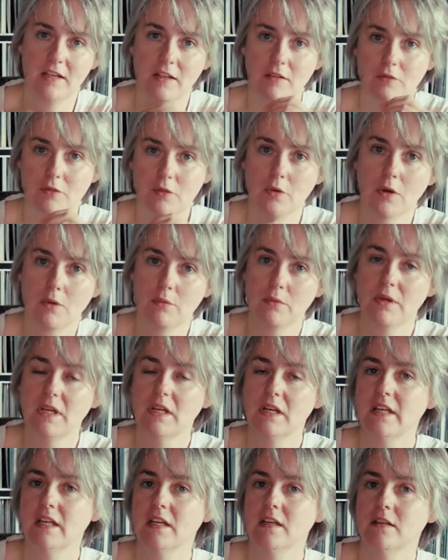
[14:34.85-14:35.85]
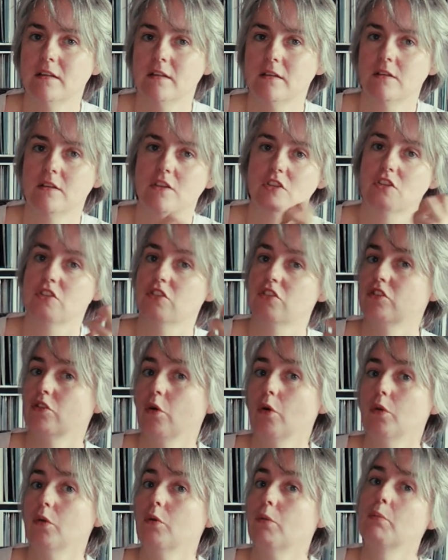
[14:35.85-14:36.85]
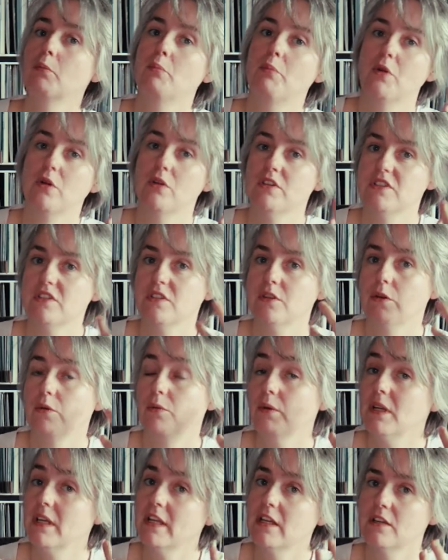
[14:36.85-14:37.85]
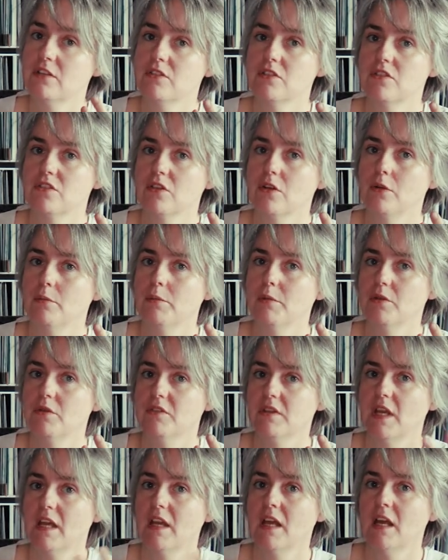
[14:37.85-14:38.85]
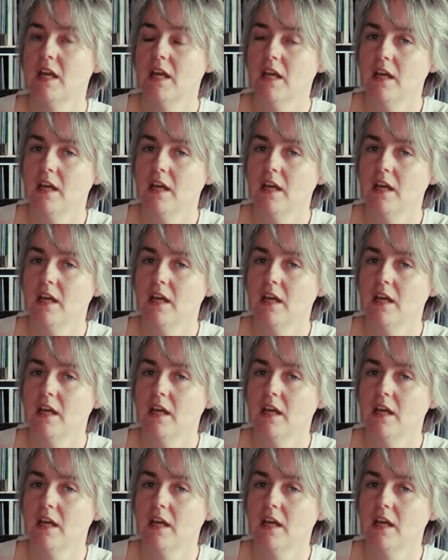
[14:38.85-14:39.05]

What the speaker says: If you are really a soul person, you're really into soul music,